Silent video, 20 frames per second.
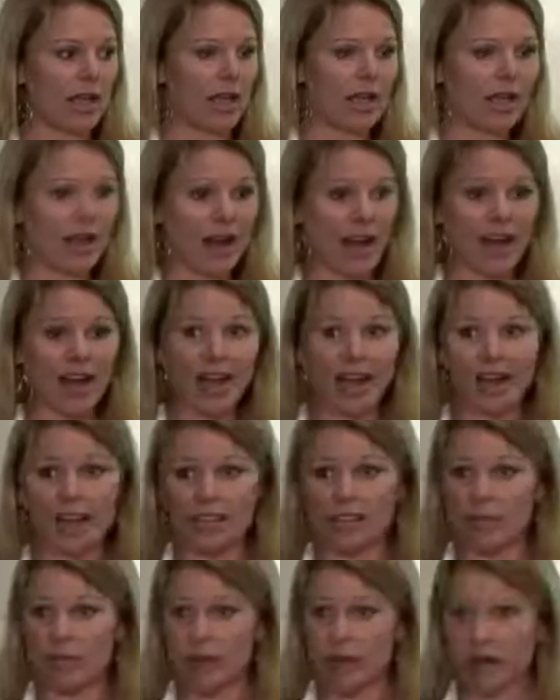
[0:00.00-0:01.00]
And I,
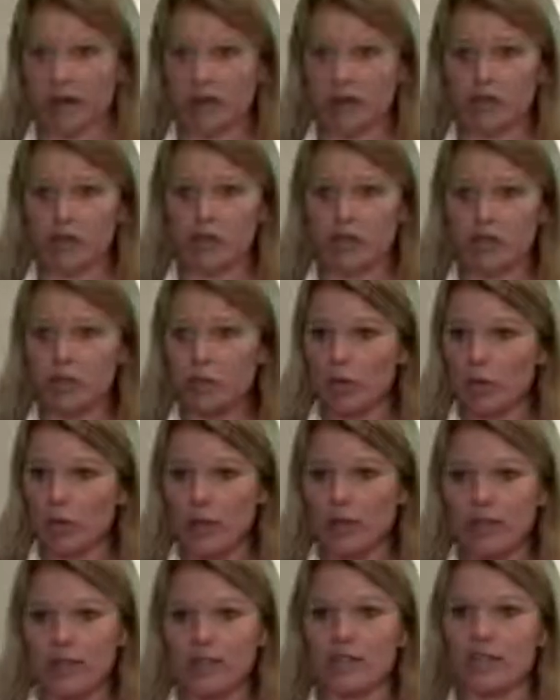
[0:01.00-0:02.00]
as a parent of 2
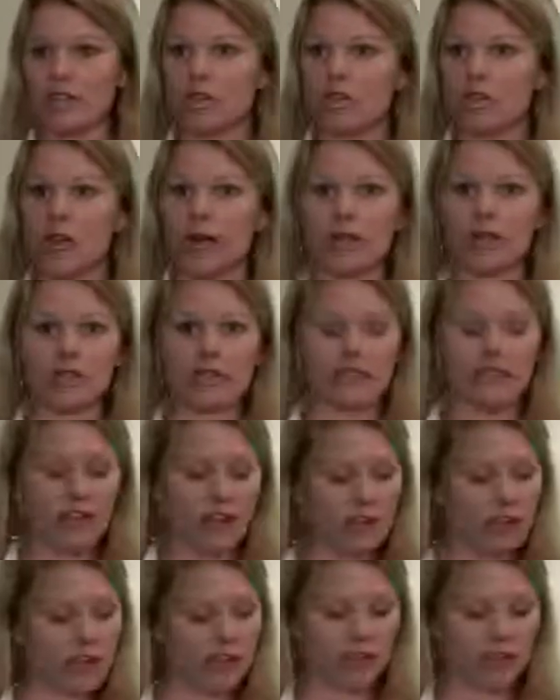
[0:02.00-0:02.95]
boys, that was very